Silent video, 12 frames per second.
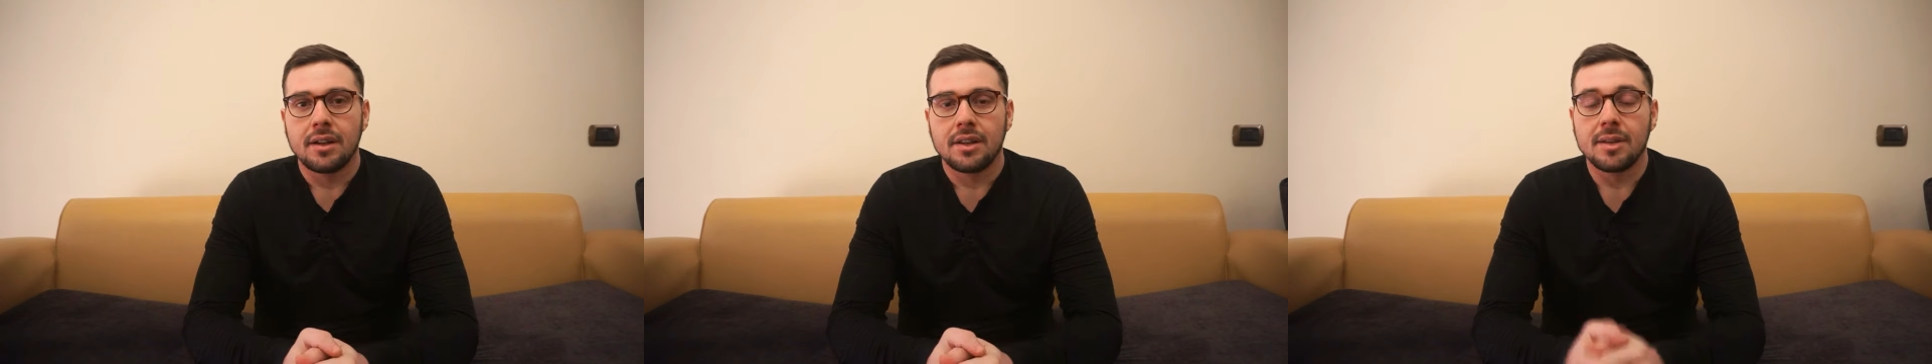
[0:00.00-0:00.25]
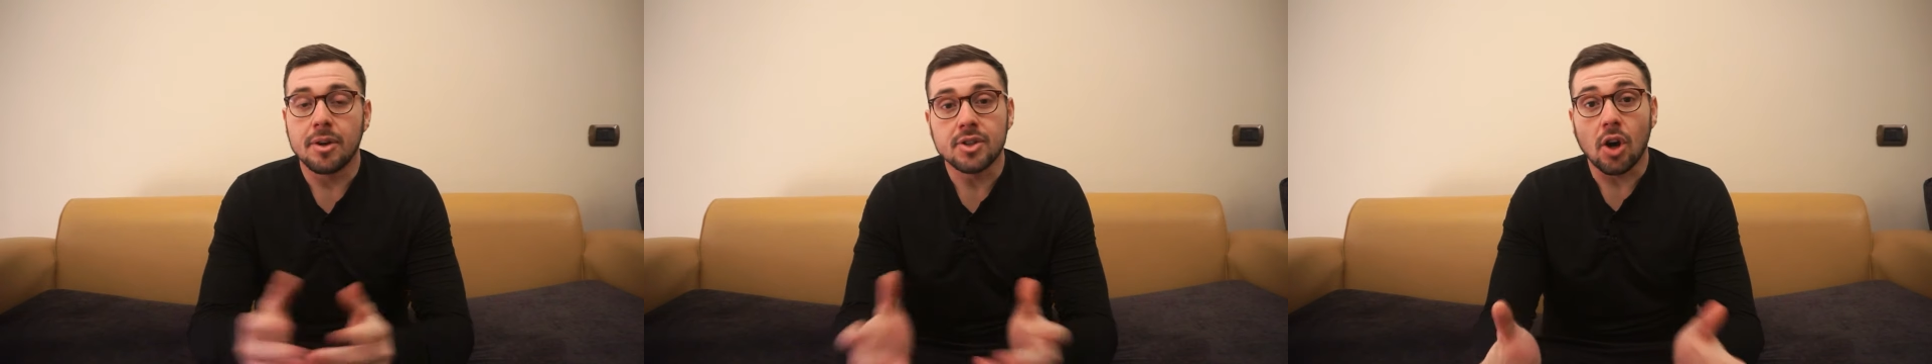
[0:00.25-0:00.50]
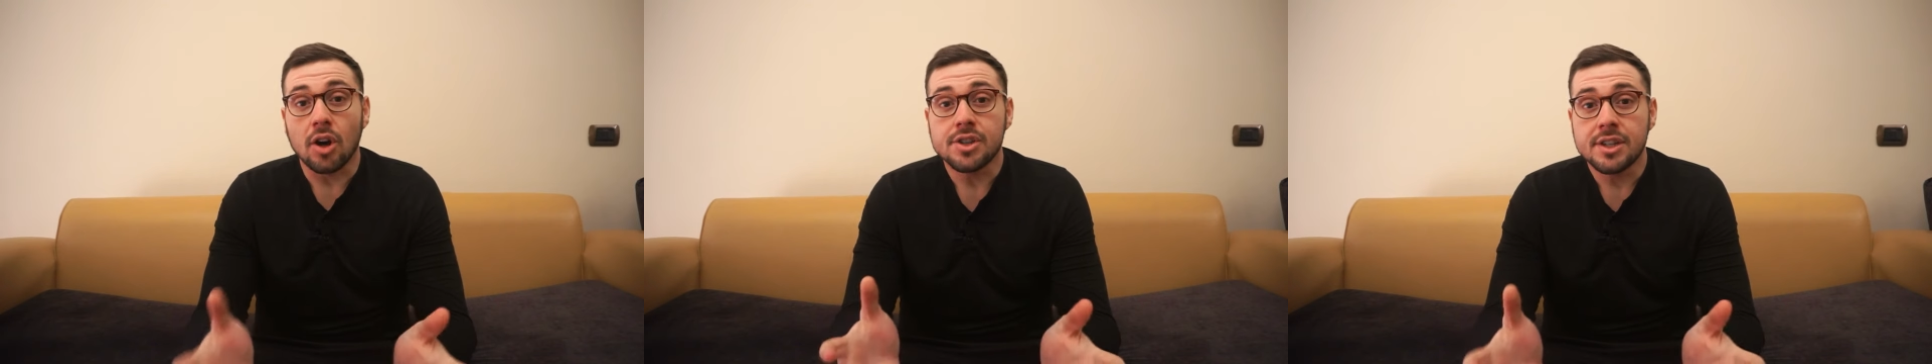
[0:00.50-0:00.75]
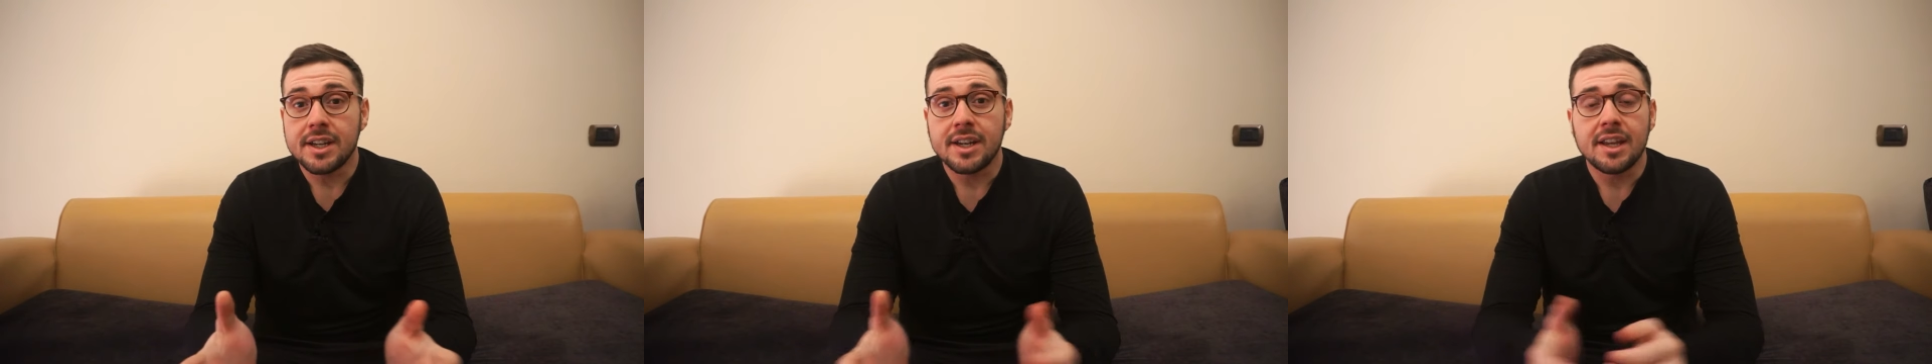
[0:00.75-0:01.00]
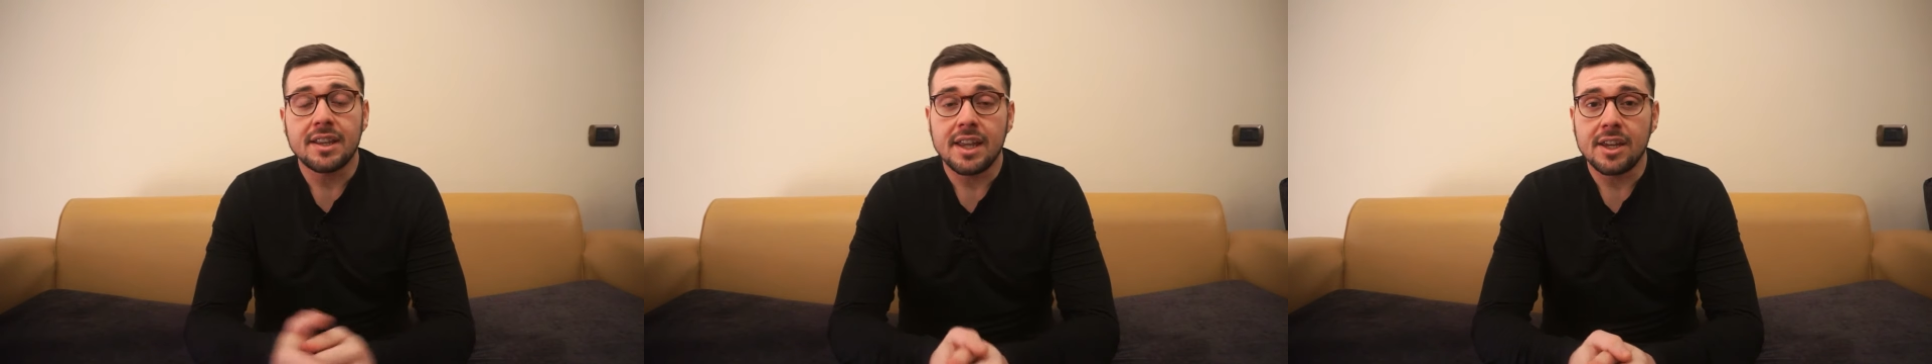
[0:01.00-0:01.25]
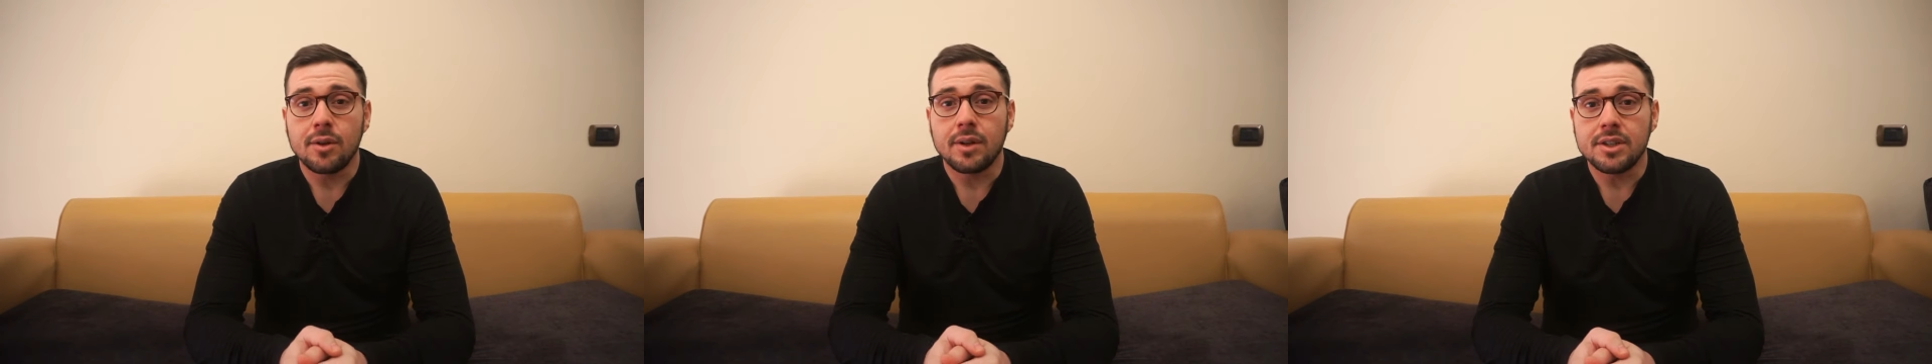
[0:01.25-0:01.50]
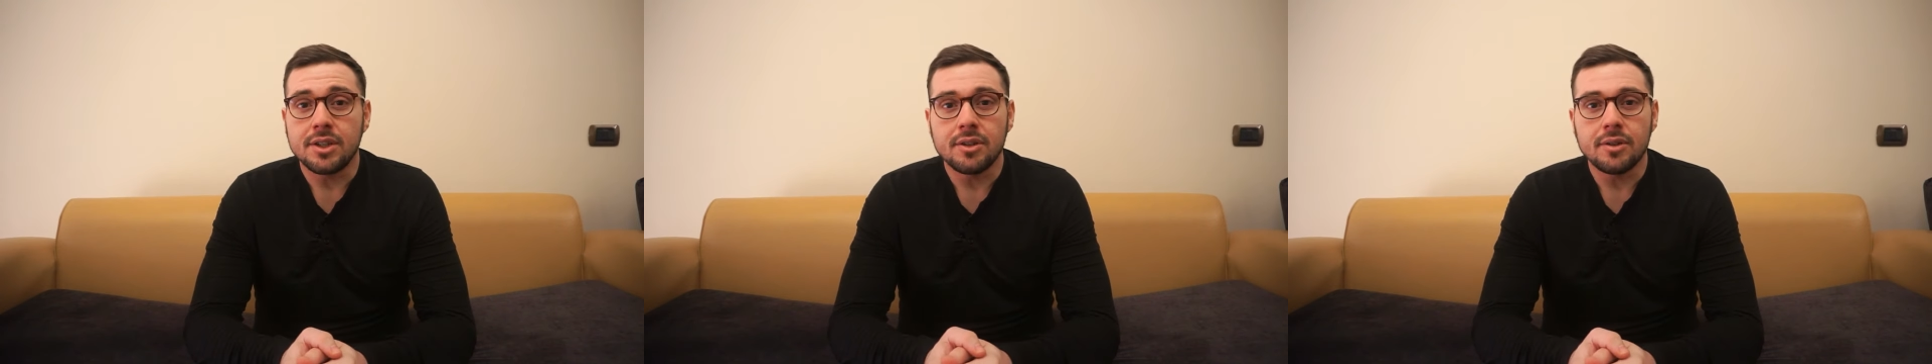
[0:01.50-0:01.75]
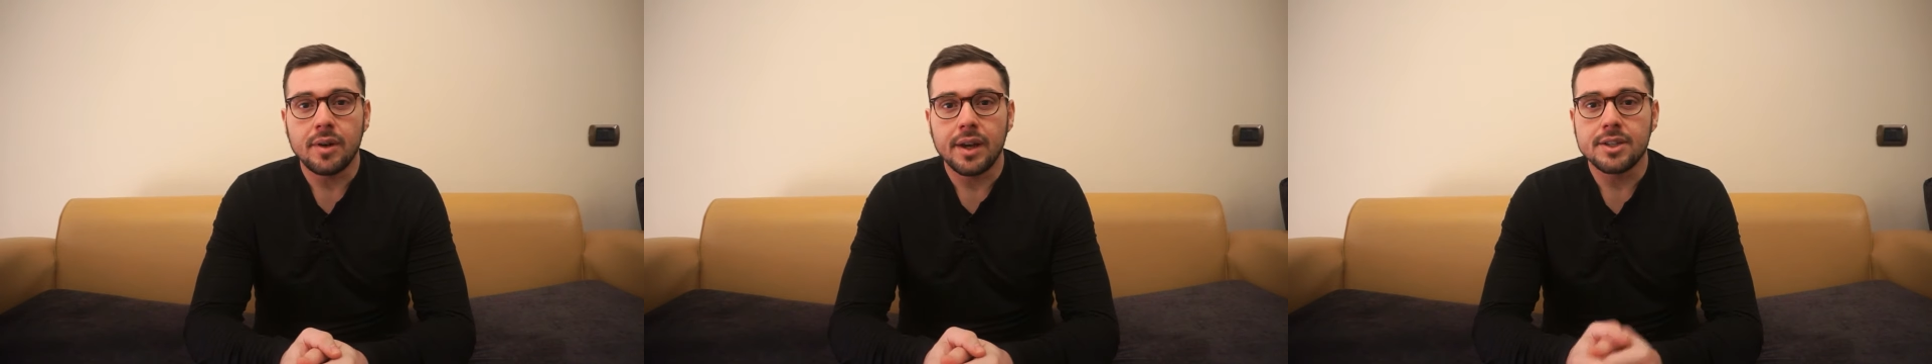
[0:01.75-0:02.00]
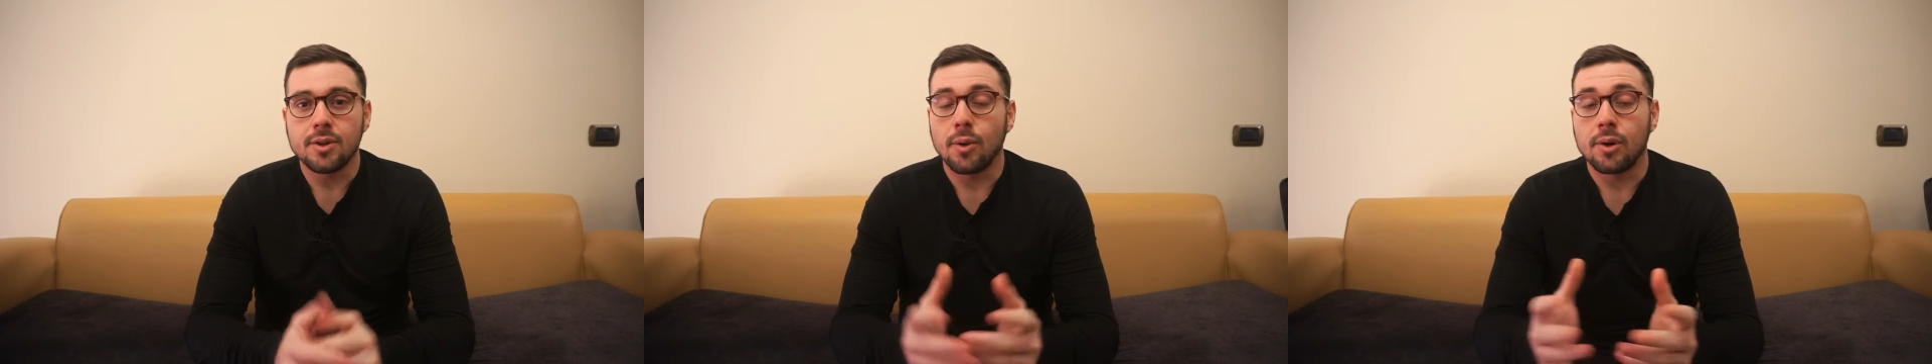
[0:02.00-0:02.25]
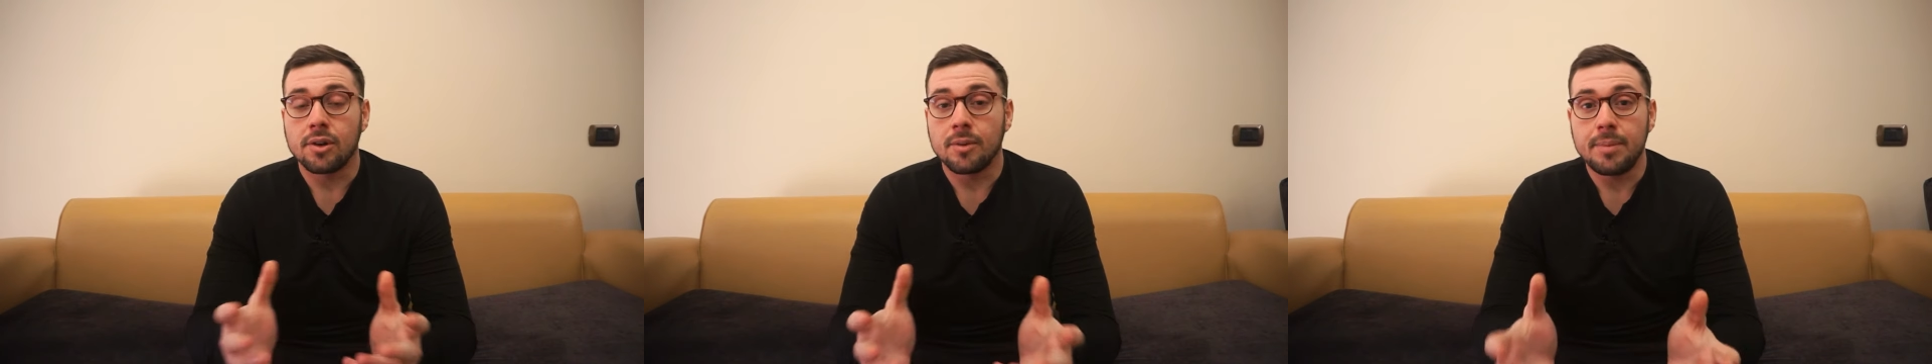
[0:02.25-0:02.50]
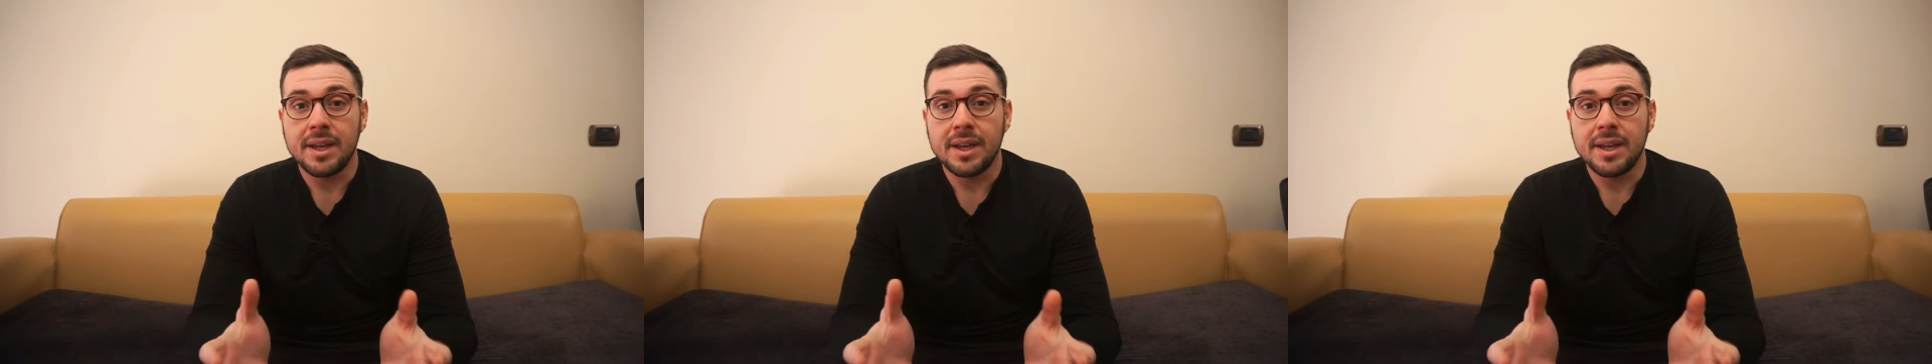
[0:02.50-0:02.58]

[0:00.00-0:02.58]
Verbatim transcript: The most Argentinian thing you can do is order a